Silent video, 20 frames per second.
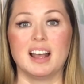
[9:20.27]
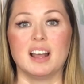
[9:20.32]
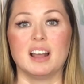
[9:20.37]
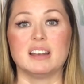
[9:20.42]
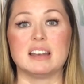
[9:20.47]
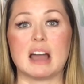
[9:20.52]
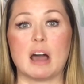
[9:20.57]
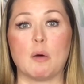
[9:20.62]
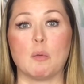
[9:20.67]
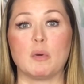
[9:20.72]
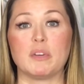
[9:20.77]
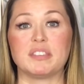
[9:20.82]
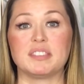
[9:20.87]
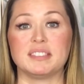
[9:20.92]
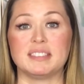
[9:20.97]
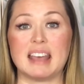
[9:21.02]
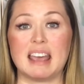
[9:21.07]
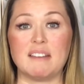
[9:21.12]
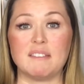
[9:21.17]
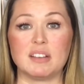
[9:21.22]
Now, with
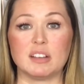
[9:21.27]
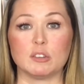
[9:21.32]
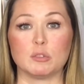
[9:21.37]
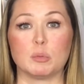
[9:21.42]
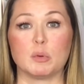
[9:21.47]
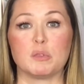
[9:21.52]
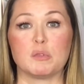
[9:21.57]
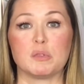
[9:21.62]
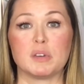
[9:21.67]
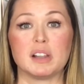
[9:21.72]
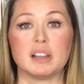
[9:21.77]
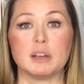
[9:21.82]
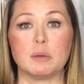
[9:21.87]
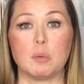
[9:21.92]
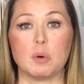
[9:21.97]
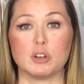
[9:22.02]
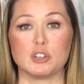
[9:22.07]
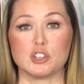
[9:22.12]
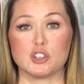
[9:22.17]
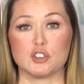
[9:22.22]
savings, we really
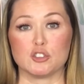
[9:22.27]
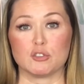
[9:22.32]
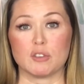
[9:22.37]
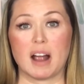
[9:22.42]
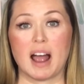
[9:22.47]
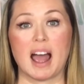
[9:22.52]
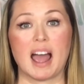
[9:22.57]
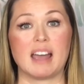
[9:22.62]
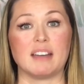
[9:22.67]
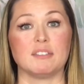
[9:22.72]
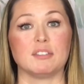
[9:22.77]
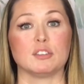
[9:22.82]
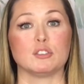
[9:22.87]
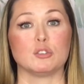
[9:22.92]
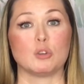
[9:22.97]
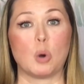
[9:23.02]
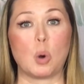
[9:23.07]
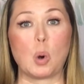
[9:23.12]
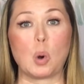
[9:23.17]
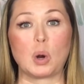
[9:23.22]
want to strive
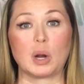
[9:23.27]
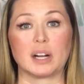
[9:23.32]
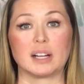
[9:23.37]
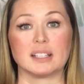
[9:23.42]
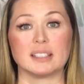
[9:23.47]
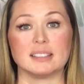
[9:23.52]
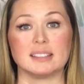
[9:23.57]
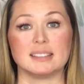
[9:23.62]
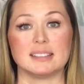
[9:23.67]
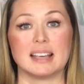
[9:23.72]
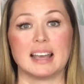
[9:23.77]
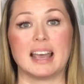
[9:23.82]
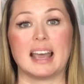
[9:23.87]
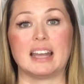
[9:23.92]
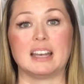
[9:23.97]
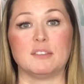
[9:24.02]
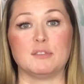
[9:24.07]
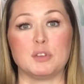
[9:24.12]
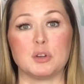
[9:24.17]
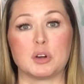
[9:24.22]
towards, and
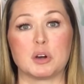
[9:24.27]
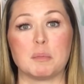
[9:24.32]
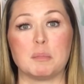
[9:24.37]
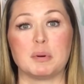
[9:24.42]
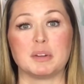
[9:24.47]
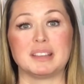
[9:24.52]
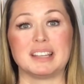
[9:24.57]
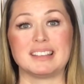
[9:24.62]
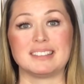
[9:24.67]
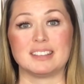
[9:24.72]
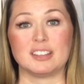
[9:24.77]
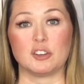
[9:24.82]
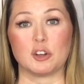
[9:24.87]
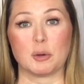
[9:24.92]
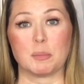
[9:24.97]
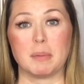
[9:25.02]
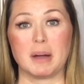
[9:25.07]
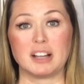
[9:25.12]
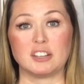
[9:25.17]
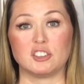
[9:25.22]
if you can put this in your
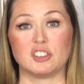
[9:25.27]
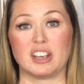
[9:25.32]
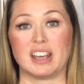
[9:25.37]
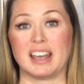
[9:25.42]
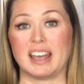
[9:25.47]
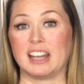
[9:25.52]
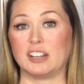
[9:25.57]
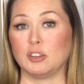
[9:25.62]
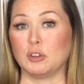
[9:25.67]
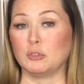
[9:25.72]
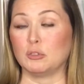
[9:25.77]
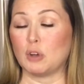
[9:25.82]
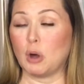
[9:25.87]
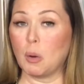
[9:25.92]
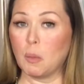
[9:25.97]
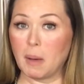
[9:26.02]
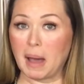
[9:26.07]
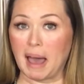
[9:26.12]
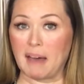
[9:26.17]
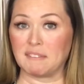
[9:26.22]
budget and you
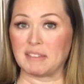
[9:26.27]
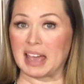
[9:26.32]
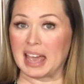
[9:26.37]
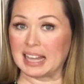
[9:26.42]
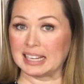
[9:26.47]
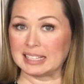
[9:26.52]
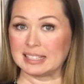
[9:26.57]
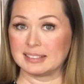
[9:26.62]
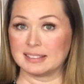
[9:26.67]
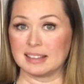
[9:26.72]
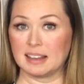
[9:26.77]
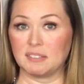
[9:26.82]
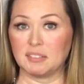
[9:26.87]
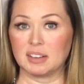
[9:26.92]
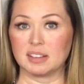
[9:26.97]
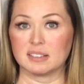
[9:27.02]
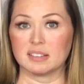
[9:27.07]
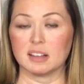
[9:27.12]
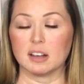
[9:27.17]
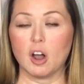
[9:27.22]
don't have any
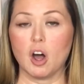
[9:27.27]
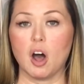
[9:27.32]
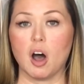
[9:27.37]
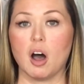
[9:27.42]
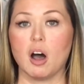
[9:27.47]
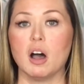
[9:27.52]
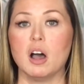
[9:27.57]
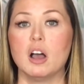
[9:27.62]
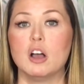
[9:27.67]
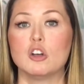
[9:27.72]
savings at all,